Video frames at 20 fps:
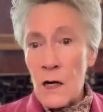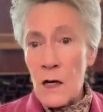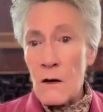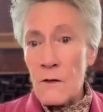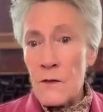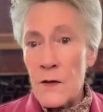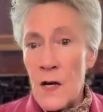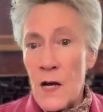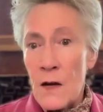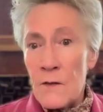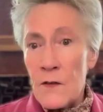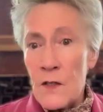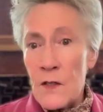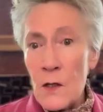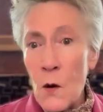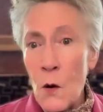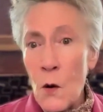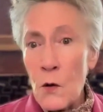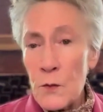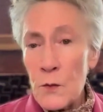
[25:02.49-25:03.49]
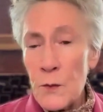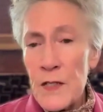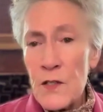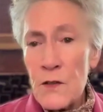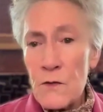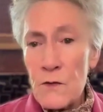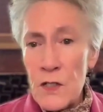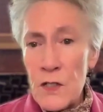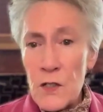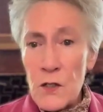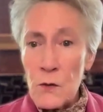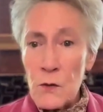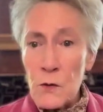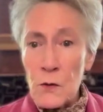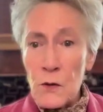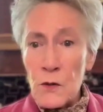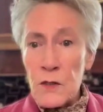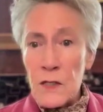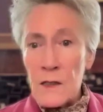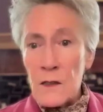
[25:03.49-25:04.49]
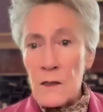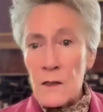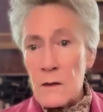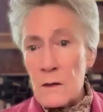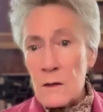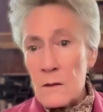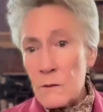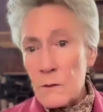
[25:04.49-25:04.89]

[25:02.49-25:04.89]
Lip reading: of the old mystery schools at the